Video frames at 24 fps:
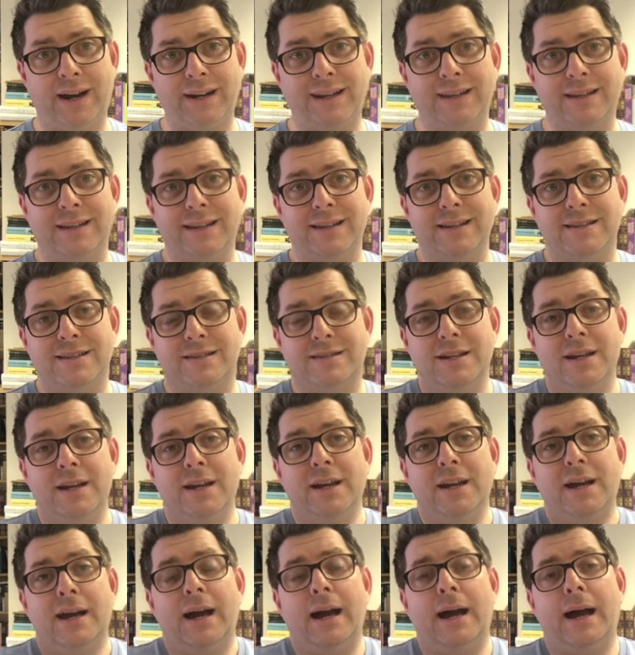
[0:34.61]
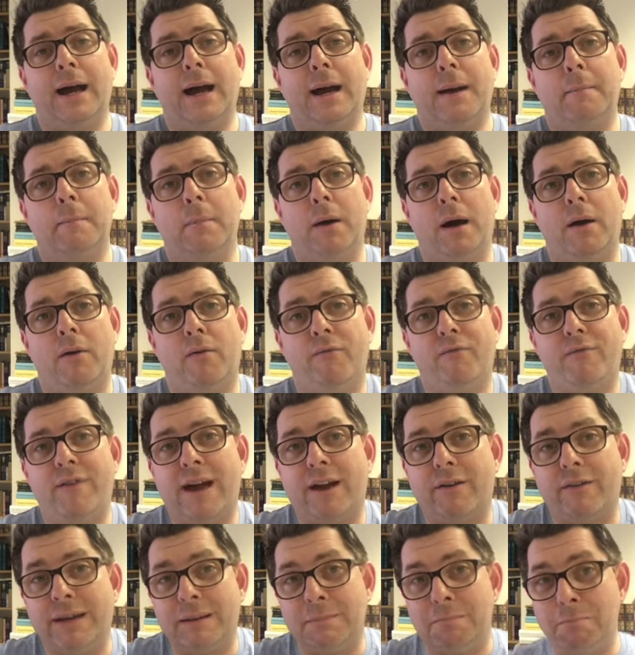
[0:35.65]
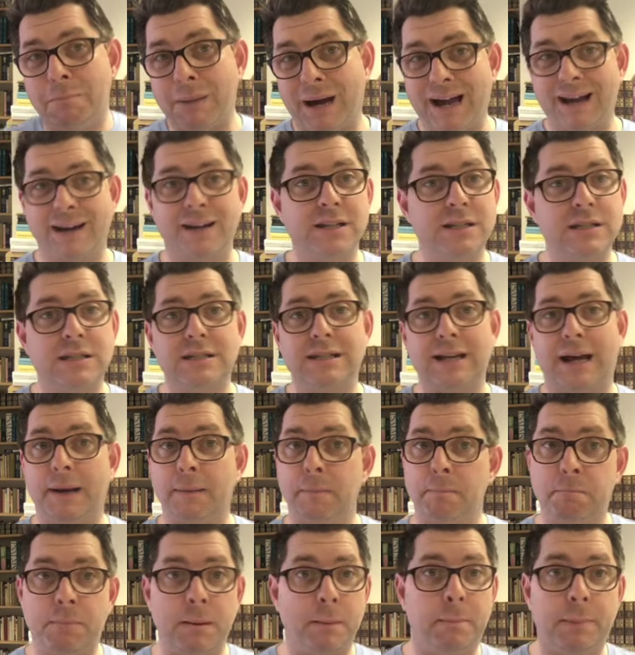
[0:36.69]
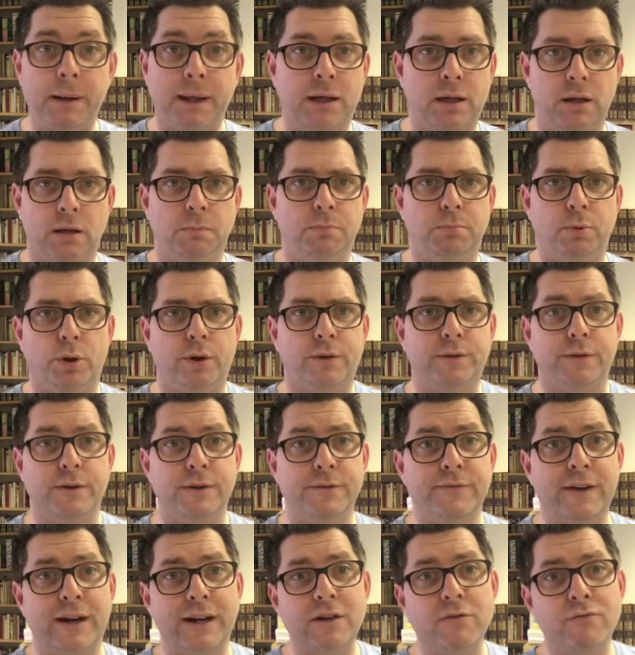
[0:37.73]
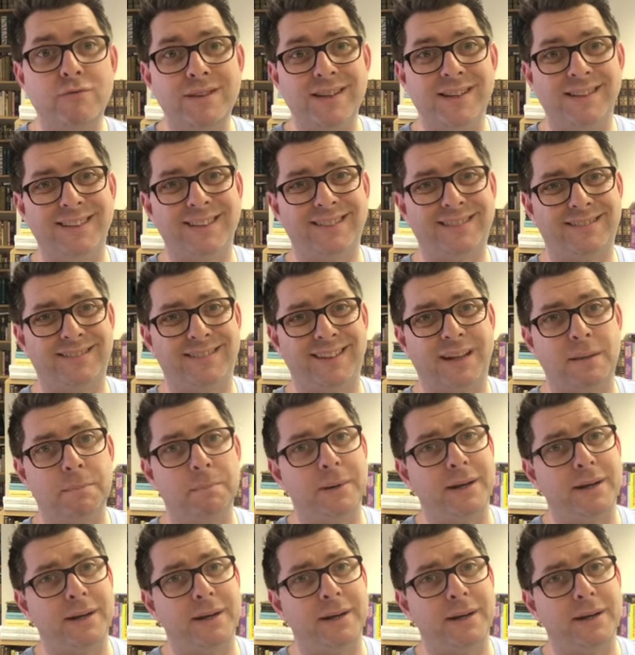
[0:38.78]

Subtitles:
and it is a very balanced and biblical book that is very realistic